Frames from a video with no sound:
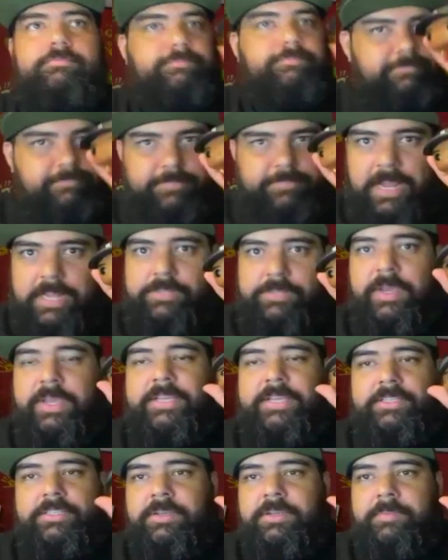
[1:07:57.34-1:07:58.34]
that's why
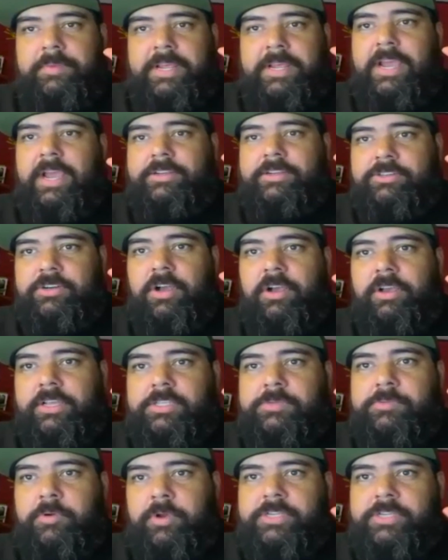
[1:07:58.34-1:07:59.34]
he's somebody I draw
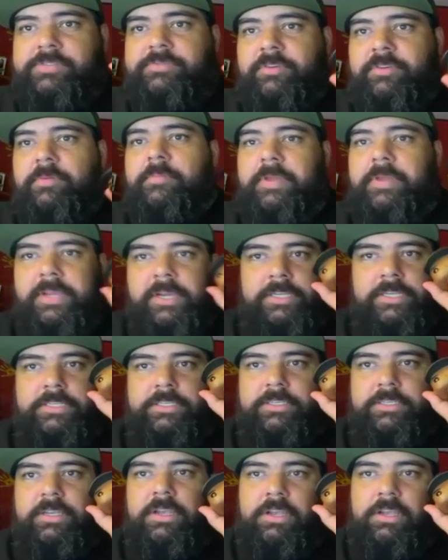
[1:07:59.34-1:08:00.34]
inspiration from,
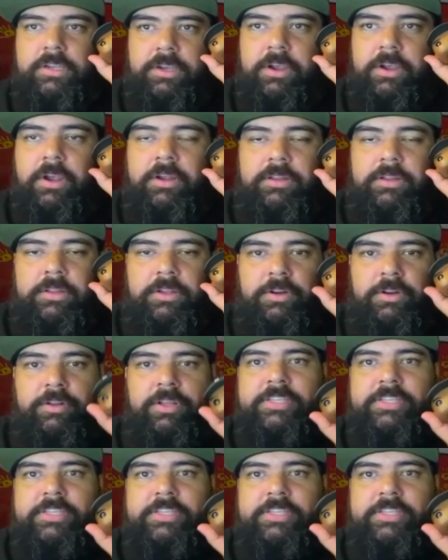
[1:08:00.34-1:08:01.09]
because, you know, his